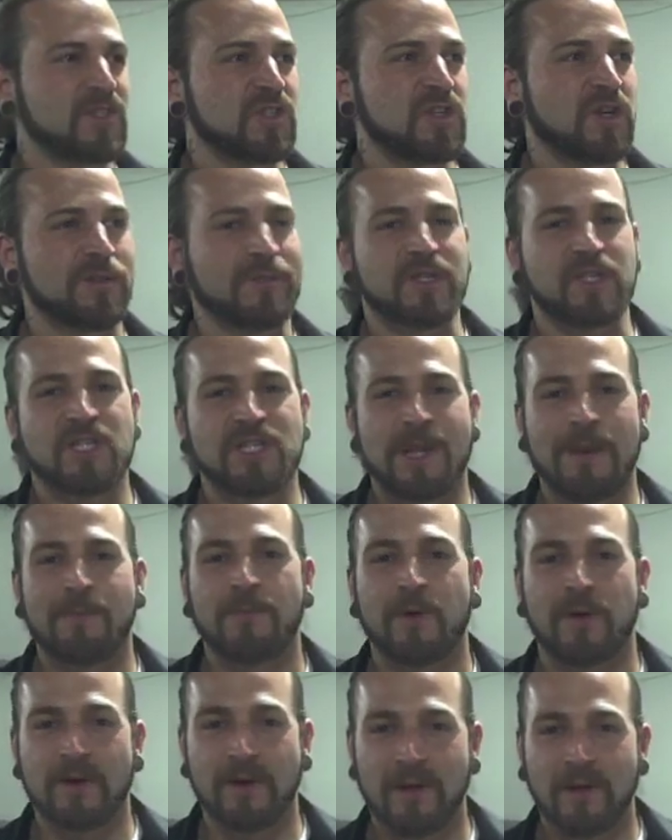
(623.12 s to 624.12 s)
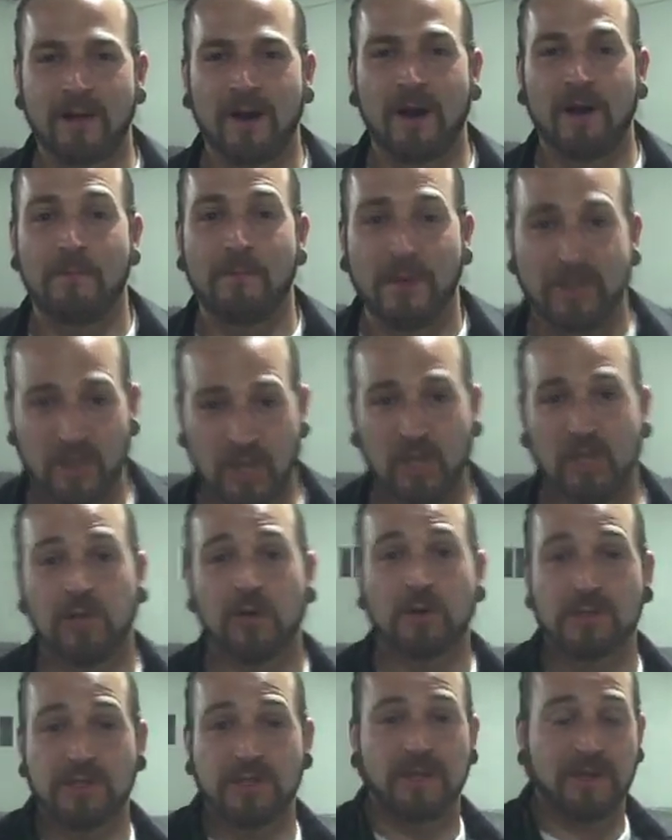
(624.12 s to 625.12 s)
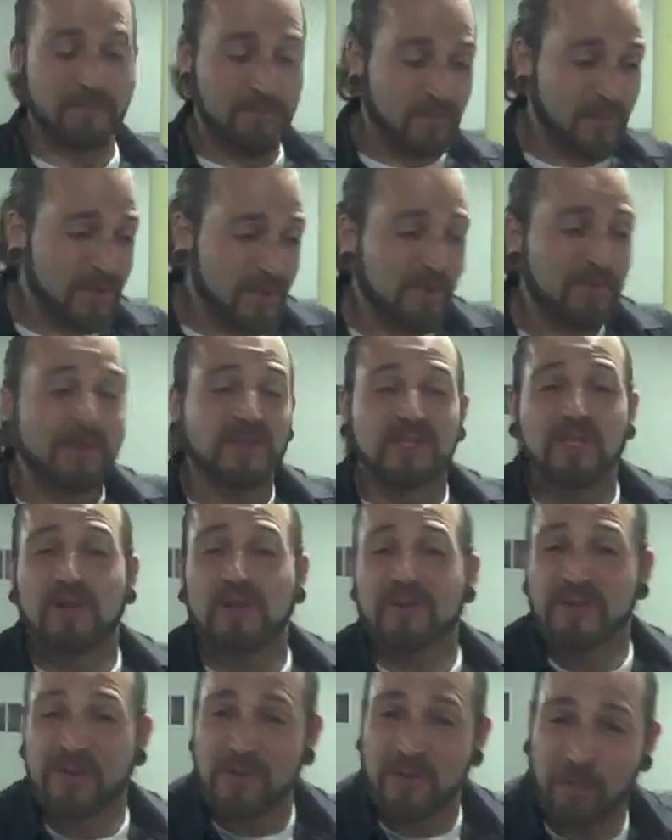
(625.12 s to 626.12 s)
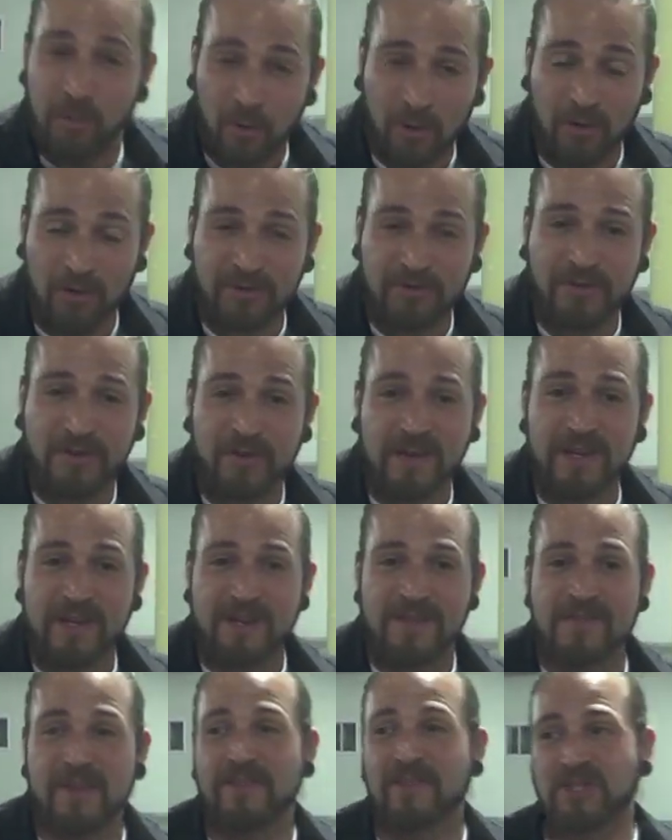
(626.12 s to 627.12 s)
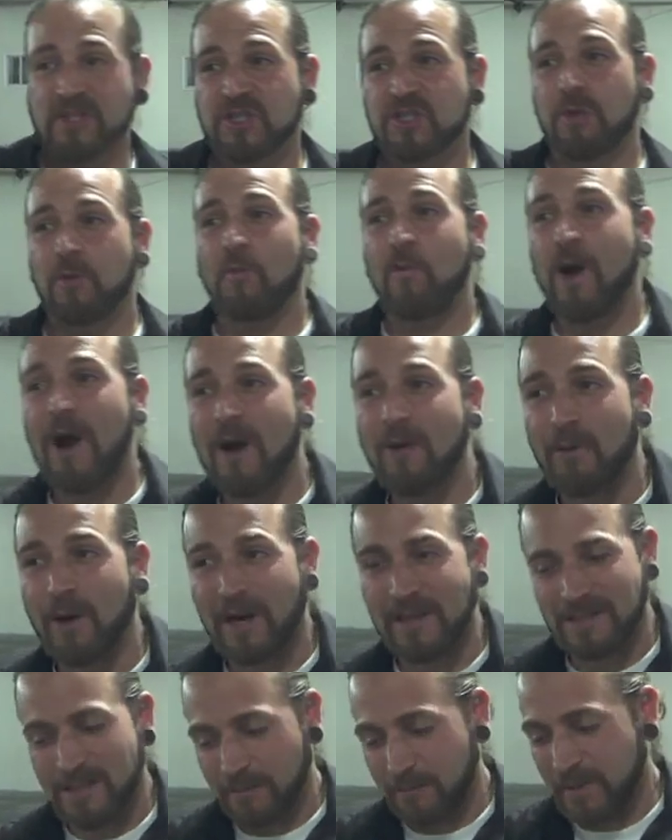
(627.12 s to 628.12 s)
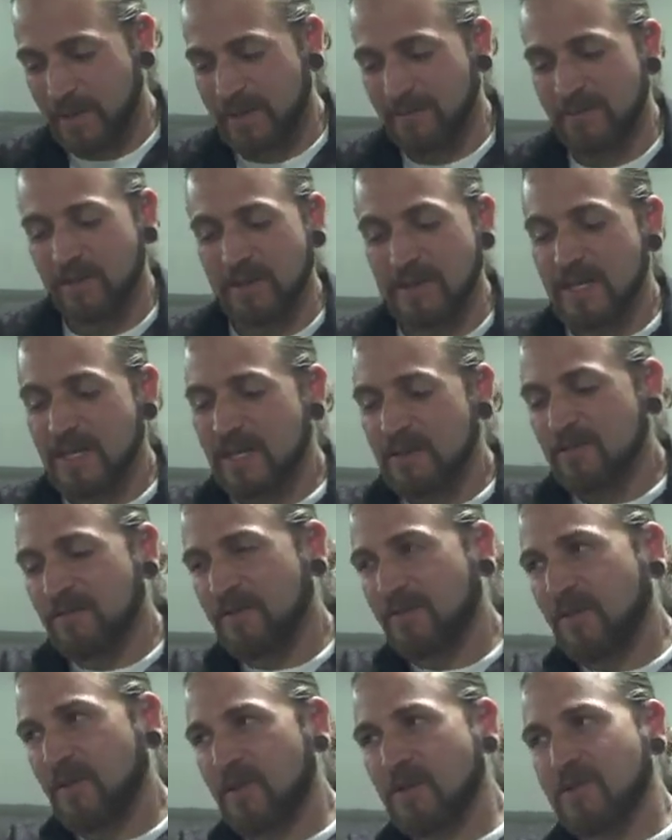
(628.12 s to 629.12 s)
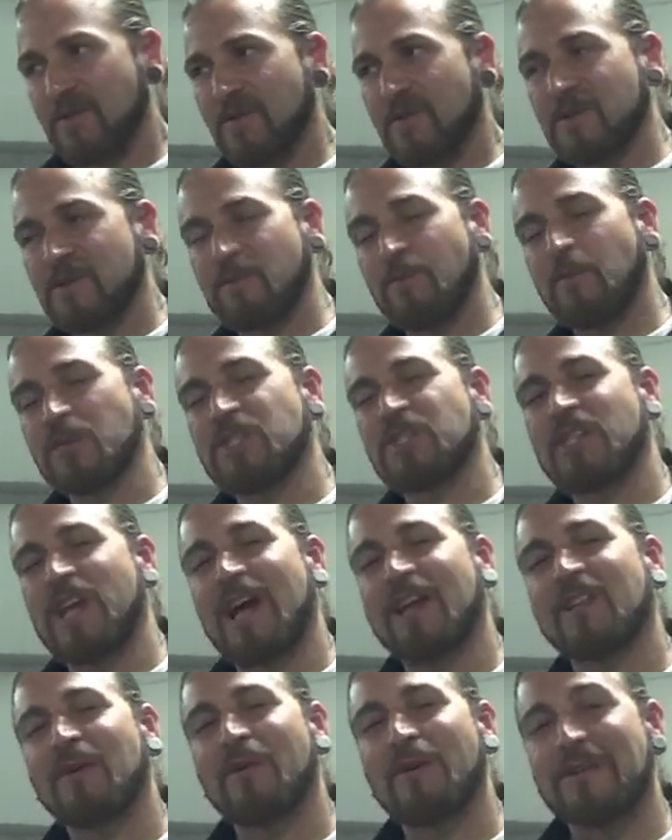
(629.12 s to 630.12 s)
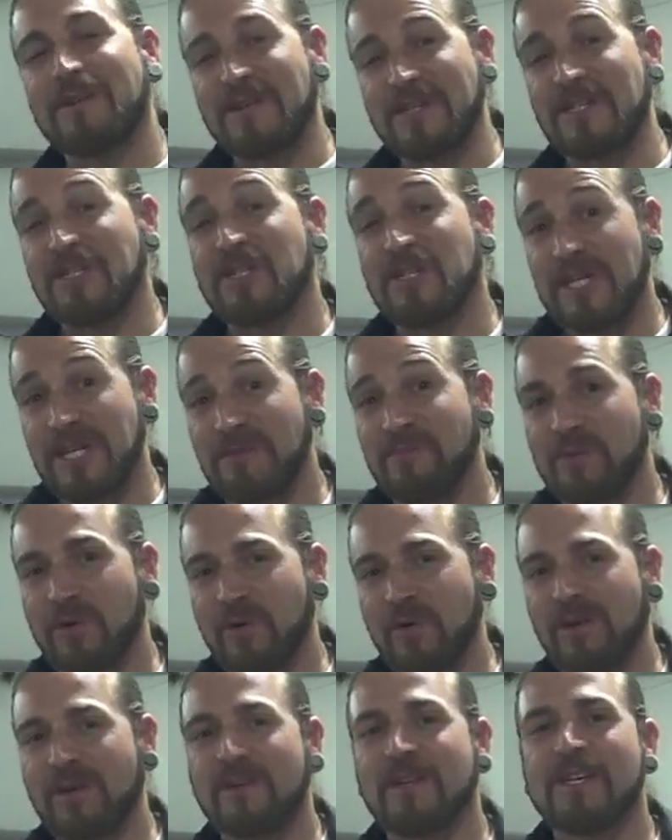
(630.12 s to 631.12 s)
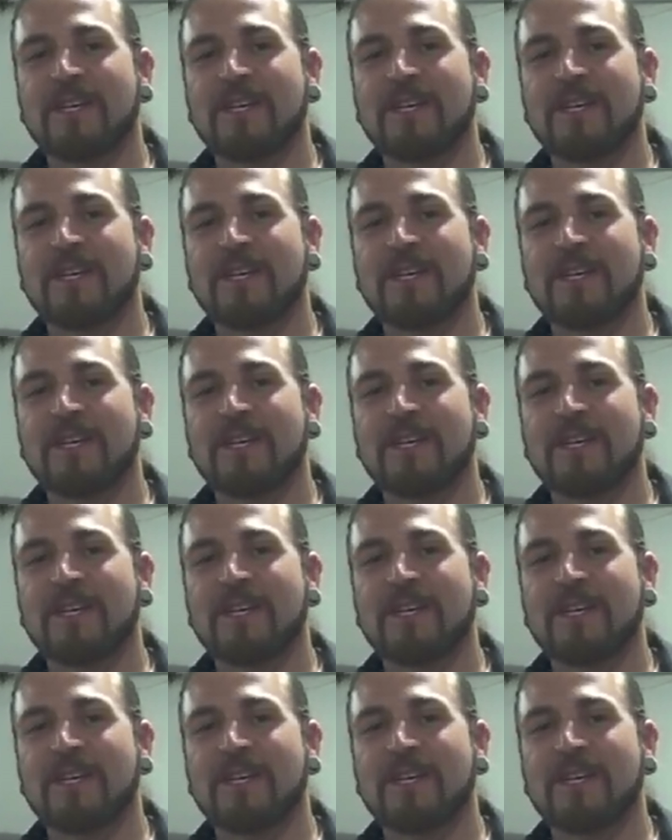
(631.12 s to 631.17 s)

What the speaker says: German Shepherd are much closer. They're much closer to the wolf than the Chihuahua. It's a bit of a further, more shallow into the gene pool.